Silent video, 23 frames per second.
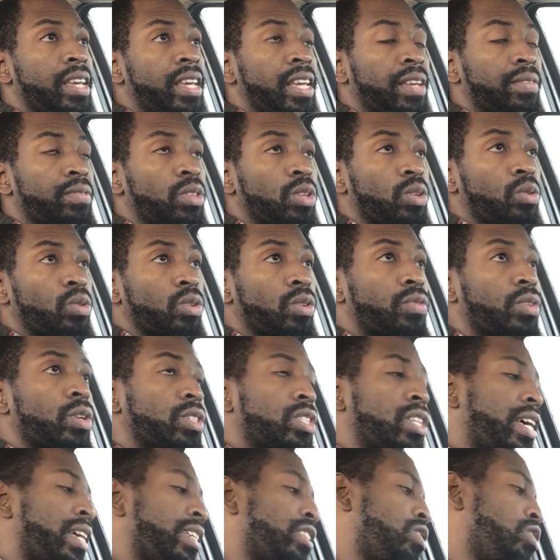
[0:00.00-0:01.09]
If the
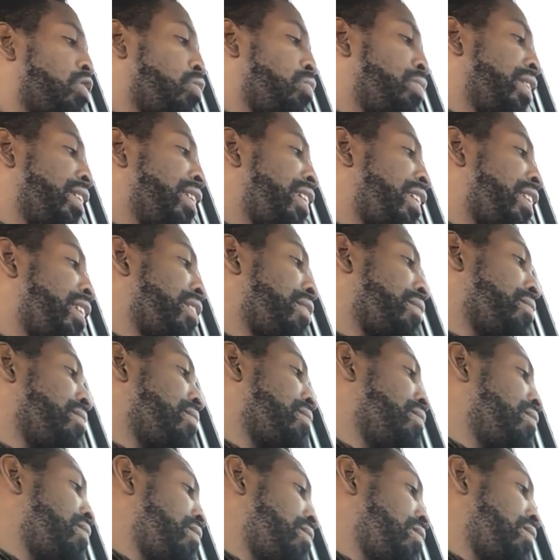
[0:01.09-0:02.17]
universe has no beginning,
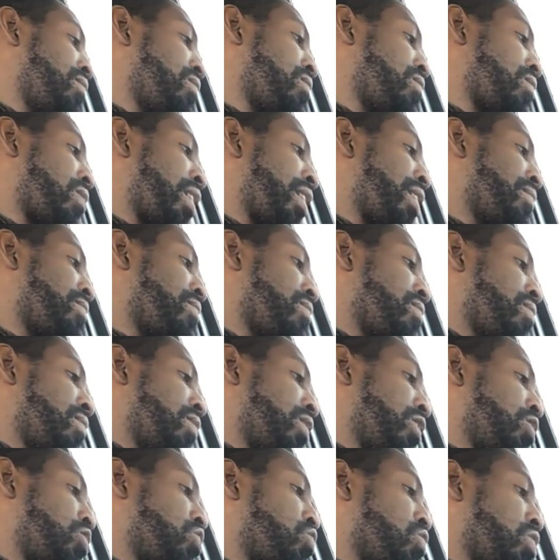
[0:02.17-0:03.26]
right?
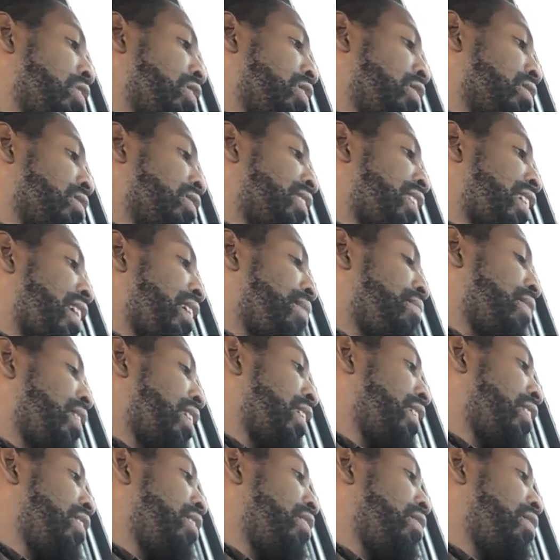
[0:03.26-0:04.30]
Let's draw a little timeline